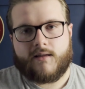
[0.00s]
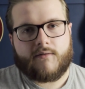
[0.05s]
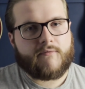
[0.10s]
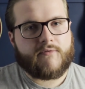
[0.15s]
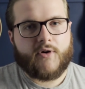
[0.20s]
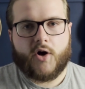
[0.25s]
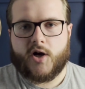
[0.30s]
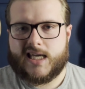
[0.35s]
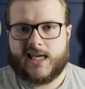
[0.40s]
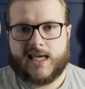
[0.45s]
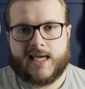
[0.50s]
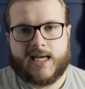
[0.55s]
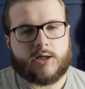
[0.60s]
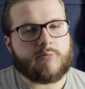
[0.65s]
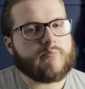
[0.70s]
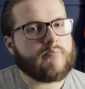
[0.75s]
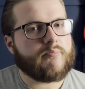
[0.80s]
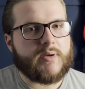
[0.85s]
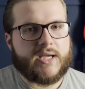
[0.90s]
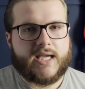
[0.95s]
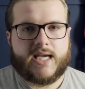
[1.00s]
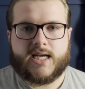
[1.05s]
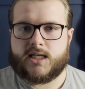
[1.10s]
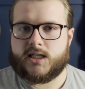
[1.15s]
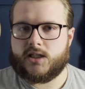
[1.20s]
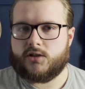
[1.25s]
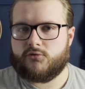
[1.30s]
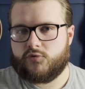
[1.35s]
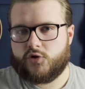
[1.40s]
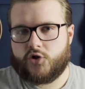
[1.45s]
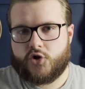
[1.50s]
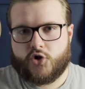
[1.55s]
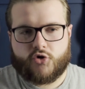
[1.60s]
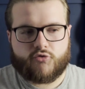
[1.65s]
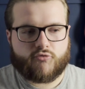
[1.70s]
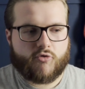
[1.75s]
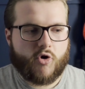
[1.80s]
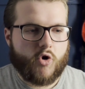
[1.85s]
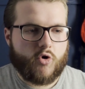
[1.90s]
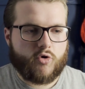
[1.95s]
Viking, big,
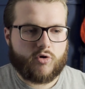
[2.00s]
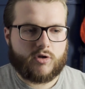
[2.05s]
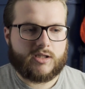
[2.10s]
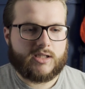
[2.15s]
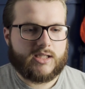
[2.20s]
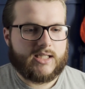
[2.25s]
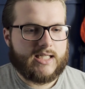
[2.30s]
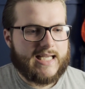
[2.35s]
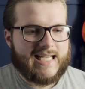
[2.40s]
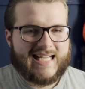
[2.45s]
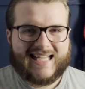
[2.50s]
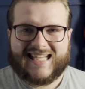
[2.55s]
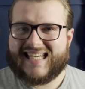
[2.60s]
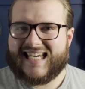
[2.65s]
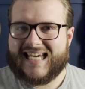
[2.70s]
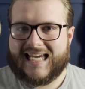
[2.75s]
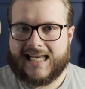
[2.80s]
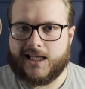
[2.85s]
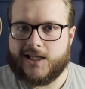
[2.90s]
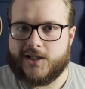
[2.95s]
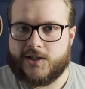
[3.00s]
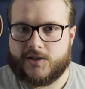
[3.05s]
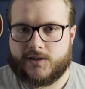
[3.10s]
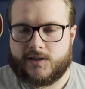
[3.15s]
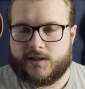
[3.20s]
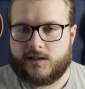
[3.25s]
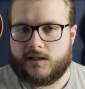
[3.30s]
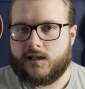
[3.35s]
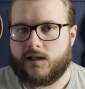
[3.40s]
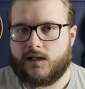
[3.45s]
strong, killers.